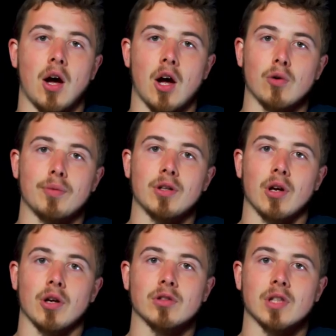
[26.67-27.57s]
I will be your
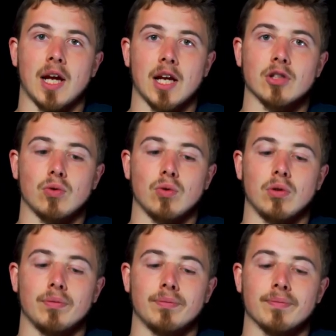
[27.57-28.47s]
host, Ash Hall.
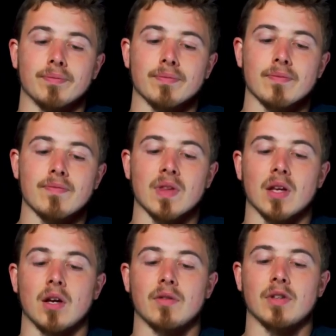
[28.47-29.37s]

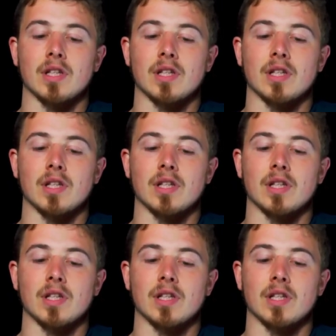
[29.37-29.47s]
For